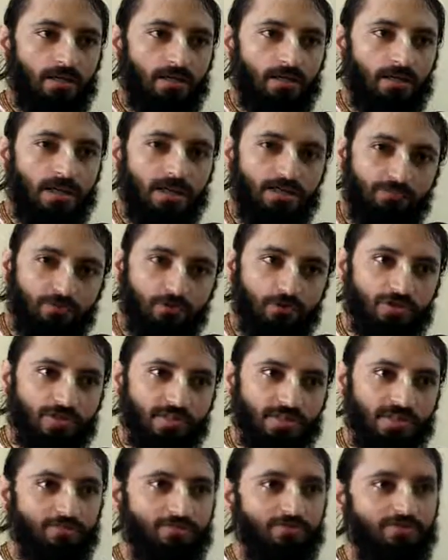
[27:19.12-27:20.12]
the
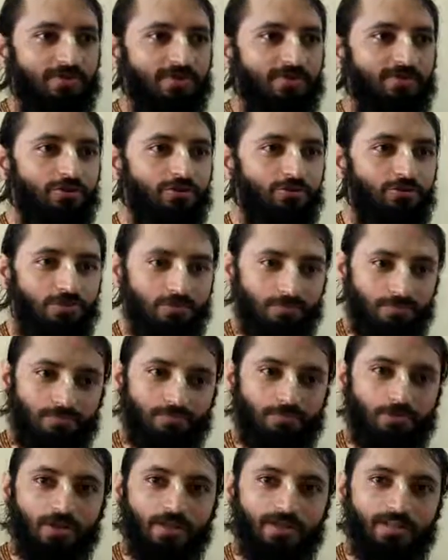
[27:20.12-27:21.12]
confusion comes when you
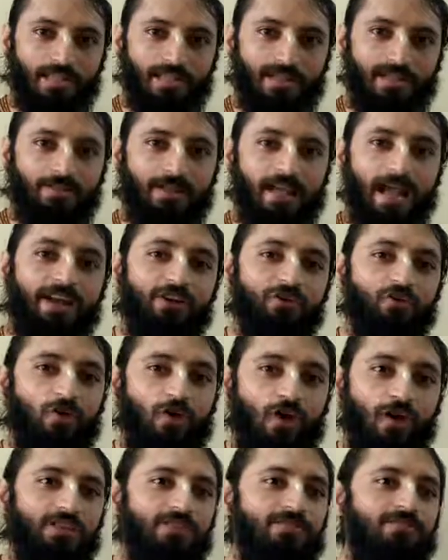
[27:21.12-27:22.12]
put a thread and you
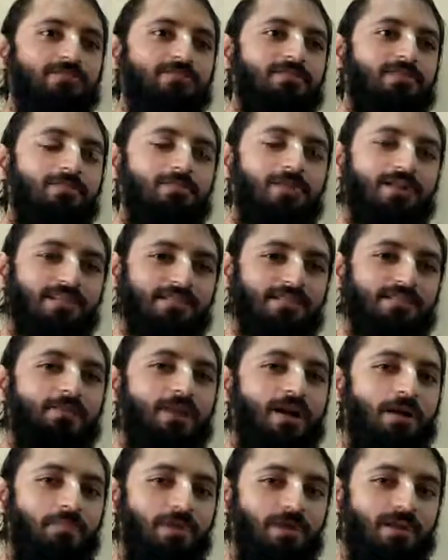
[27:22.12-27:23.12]
call somebody as a
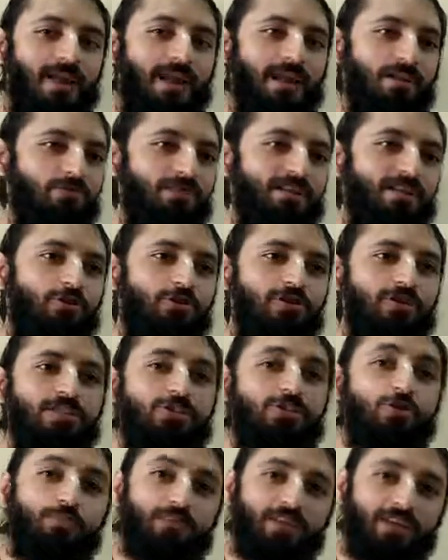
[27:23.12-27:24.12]
Brahman and you say who
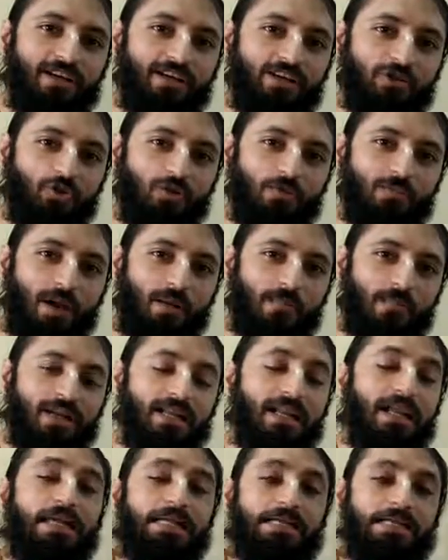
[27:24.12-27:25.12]
is superior to a Brahman.
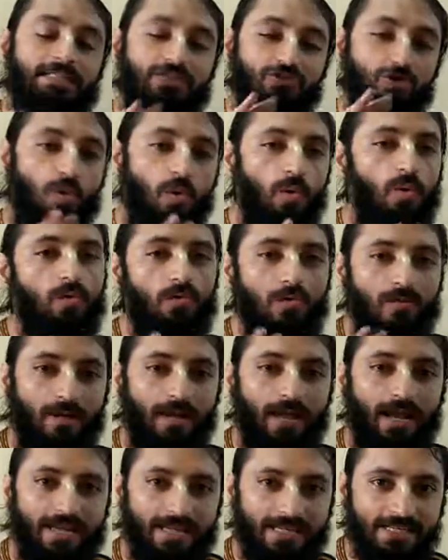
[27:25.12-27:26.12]
It is all
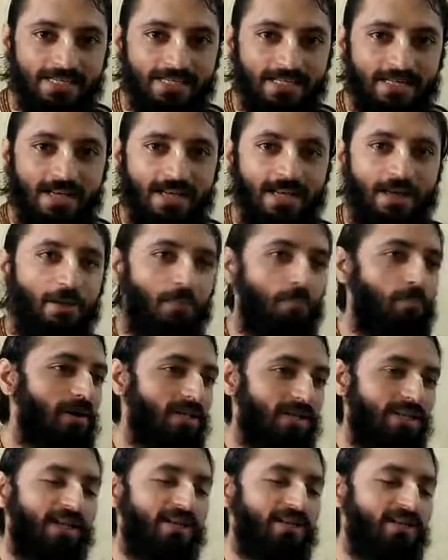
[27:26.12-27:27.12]
right,
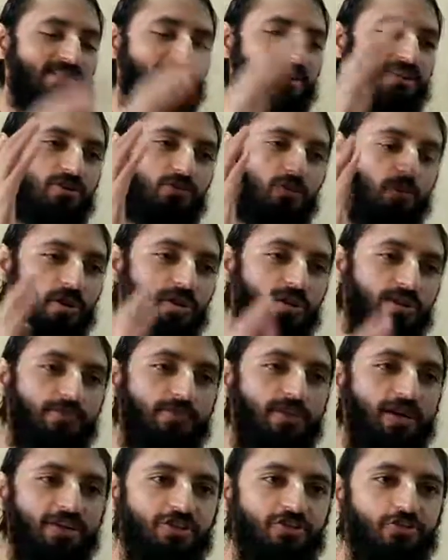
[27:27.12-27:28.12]
but that doesn't
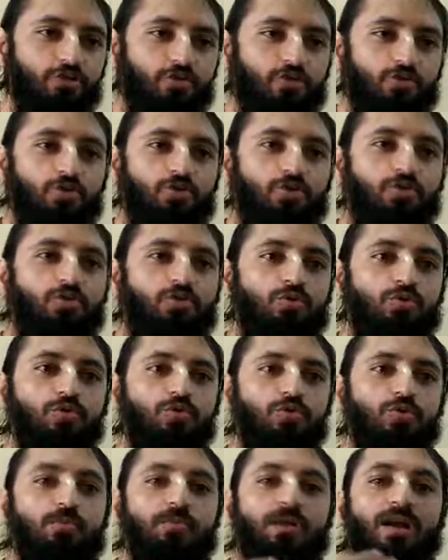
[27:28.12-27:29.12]
qualify you to
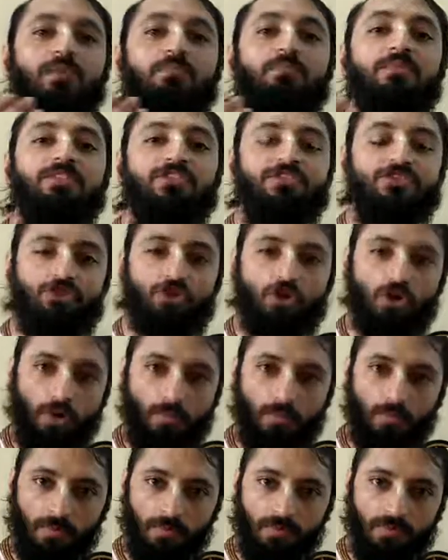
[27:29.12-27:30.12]
do Brahman's
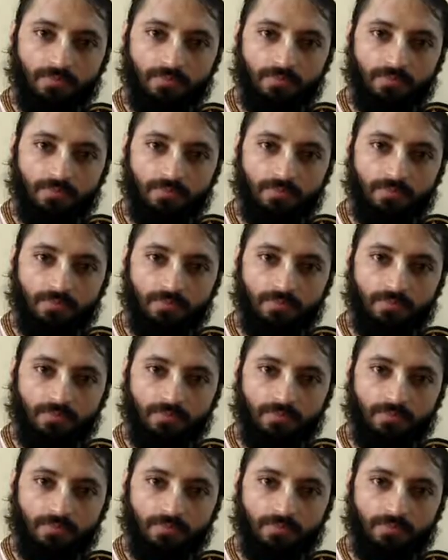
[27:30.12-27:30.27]
job.